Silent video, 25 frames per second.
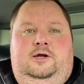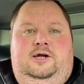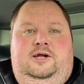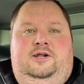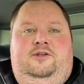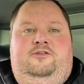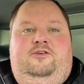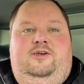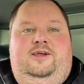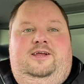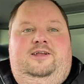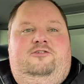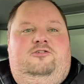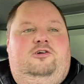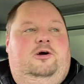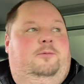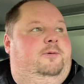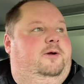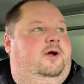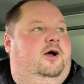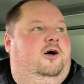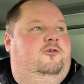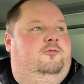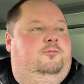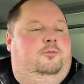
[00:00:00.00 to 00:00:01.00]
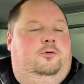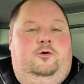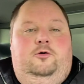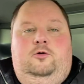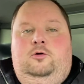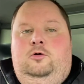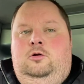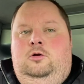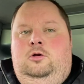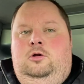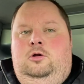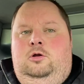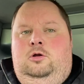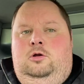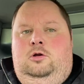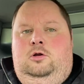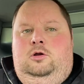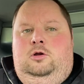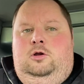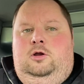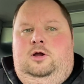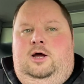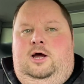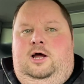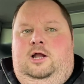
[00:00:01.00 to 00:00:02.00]
to drop it off, but
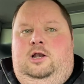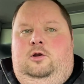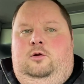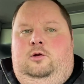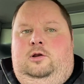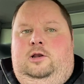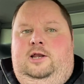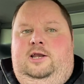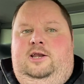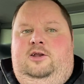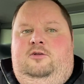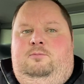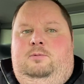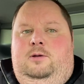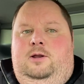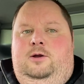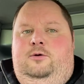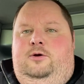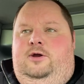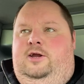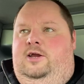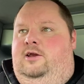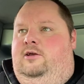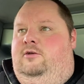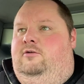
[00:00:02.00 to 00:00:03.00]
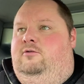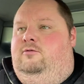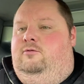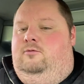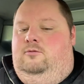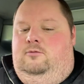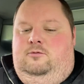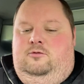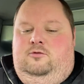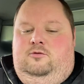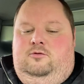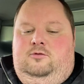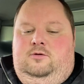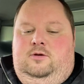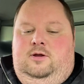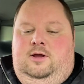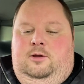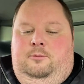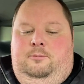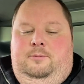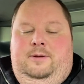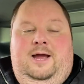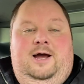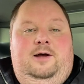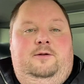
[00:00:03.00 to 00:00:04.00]
luckily this bloke, he
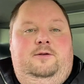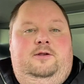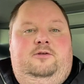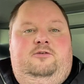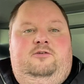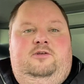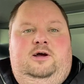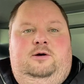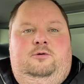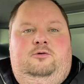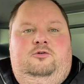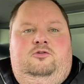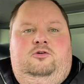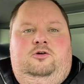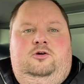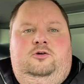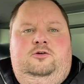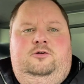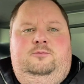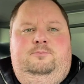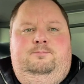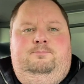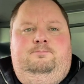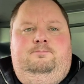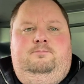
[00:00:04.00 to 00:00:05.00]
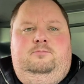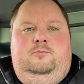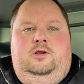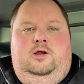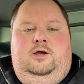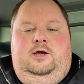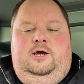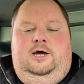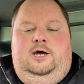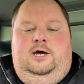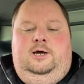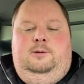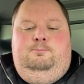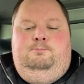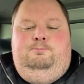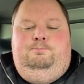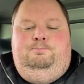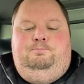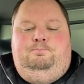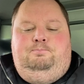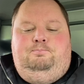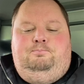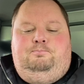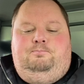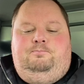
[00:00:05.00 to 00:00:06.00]
helped me out, so that was good. Went
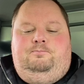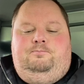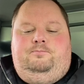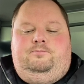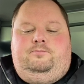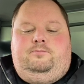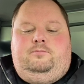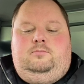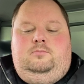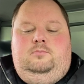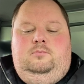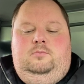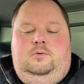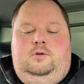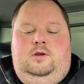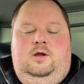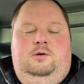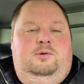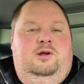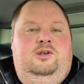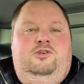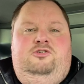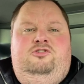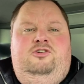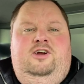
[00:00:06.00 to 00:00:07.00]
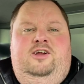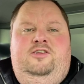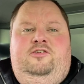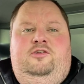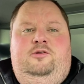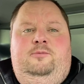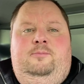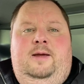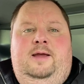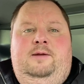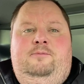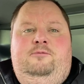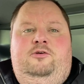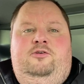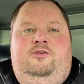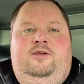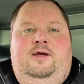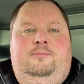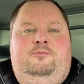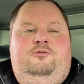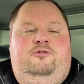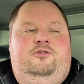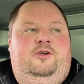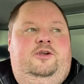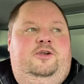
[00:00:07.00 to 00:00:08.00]
straight to the main
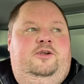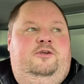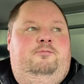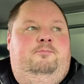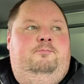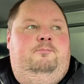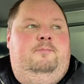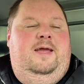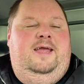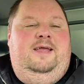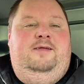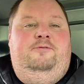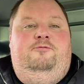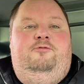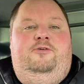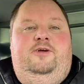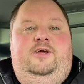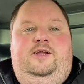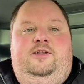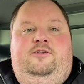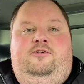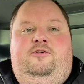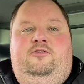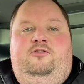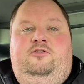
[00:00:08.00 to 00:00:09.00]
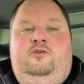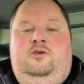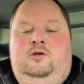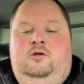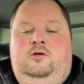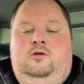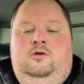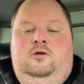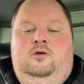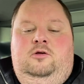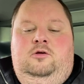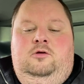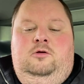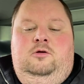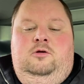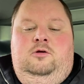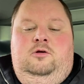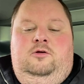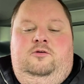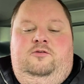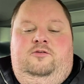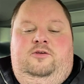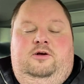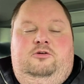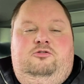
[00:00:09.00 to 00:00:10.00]
reception at the main theatres.
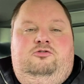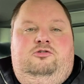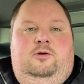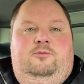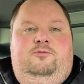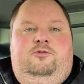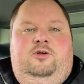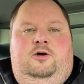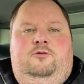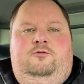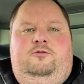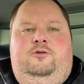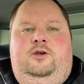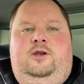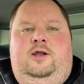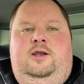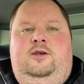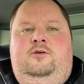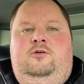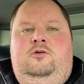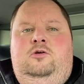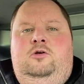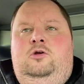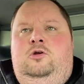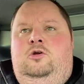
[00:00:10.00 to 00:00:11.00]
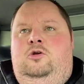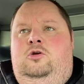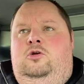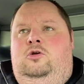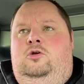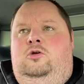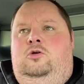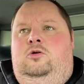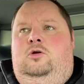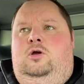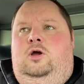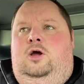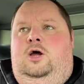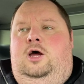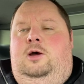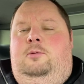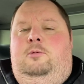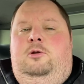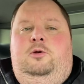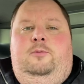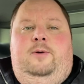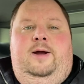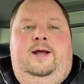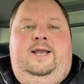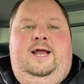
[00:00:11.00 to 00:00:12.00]
So that was dropped off, and then on
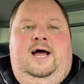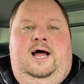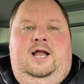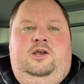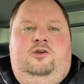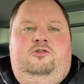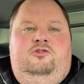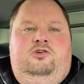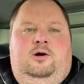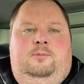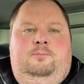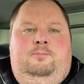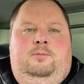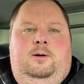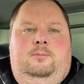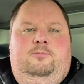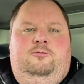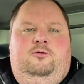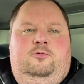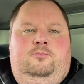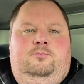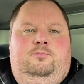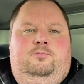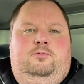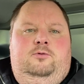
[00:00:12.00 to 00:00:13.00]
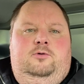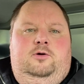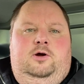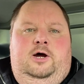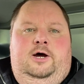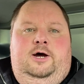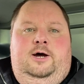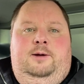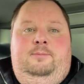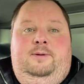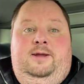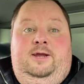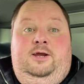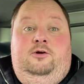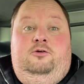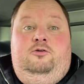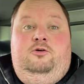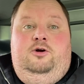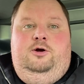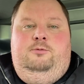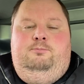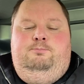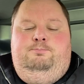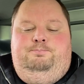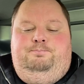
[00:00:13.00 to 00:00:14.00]
the way down, a job popped up in
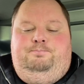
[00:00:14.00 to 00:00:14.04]
crew,